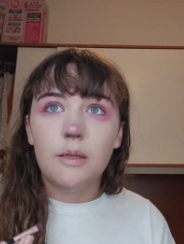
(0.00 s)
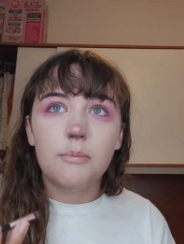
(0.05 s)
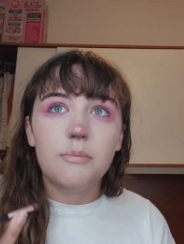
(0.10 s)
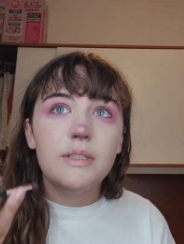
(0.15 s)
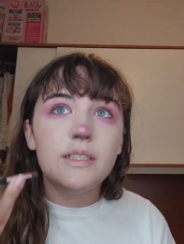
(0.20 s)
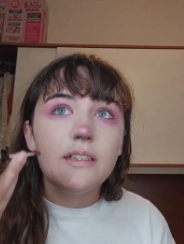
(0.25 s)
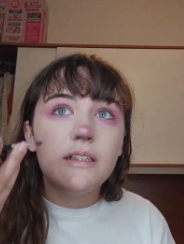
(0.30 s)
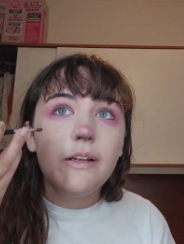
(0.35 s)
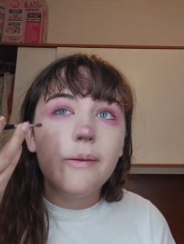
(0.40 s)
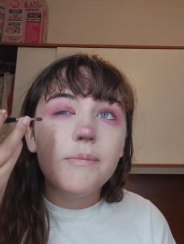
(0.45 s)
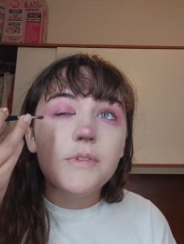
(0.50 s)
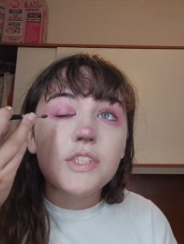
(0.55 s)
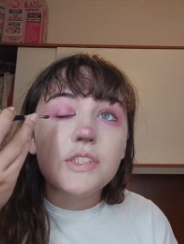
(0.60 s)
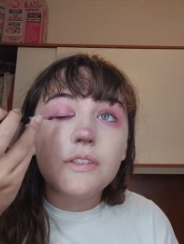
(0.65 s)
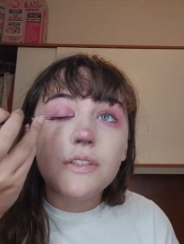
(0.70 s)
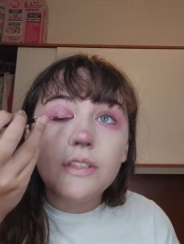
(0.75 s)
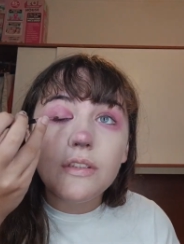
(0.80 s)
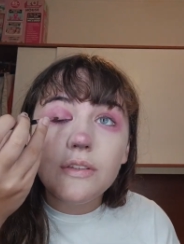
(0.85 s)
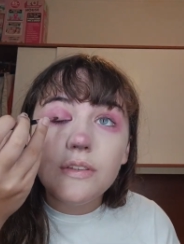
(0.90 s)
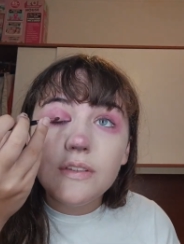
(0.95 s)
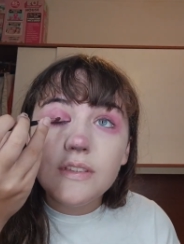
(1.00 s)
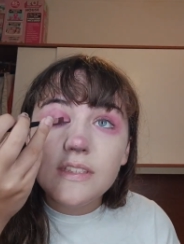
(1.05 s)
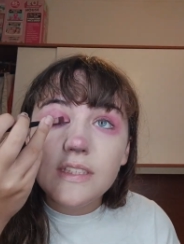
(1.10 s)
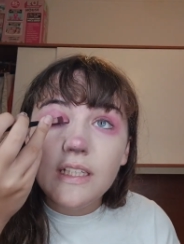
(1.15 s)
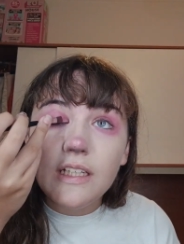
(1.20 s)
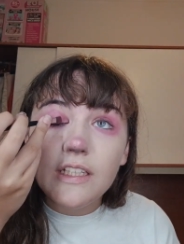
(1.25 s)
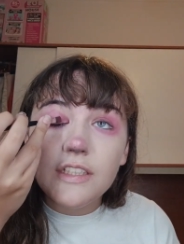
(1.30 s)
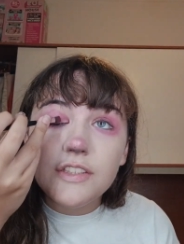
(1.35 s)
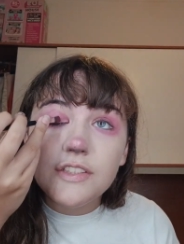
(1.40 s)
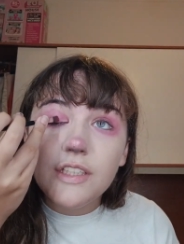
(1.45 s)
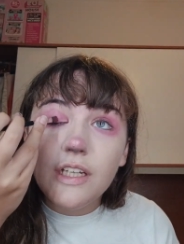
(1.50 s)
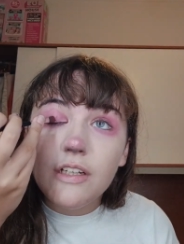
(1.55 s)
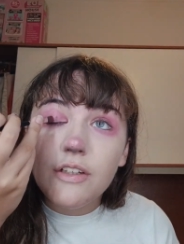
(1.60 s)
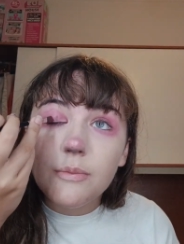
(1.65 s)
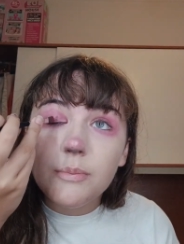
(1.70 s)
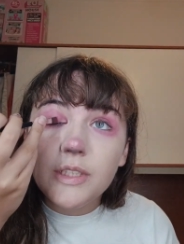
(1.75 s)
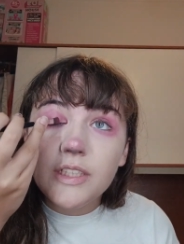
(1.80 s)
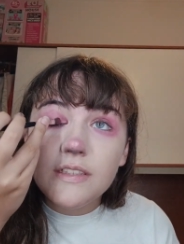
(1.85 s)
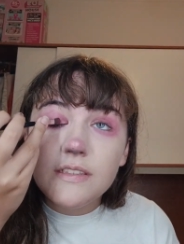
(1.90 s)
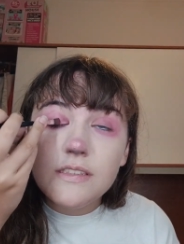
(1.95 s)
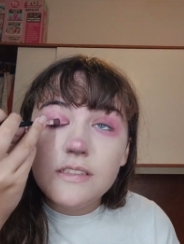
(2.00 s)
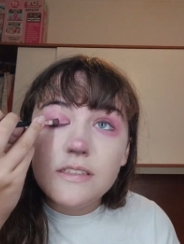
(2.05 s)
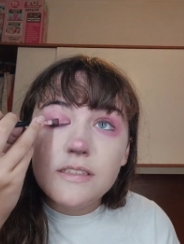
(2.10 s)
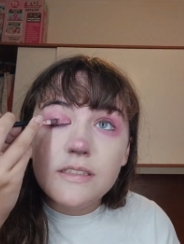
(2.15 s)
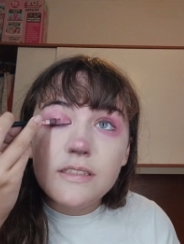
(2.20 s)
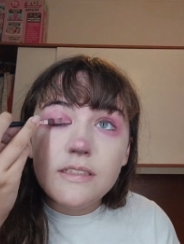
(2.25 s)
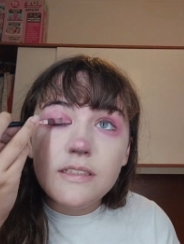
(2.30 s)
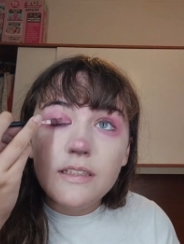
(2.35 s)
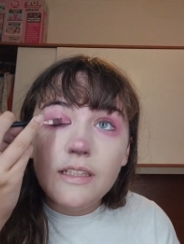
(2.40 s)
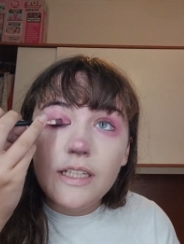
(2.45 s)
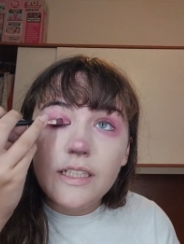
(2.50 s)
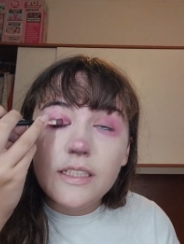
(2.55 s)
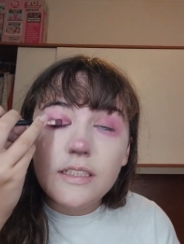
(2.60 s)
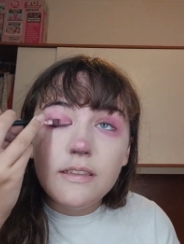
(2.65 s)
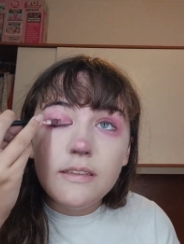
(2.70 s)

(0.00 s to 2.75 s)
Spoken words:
but now I'm just going to use eyeshadow because like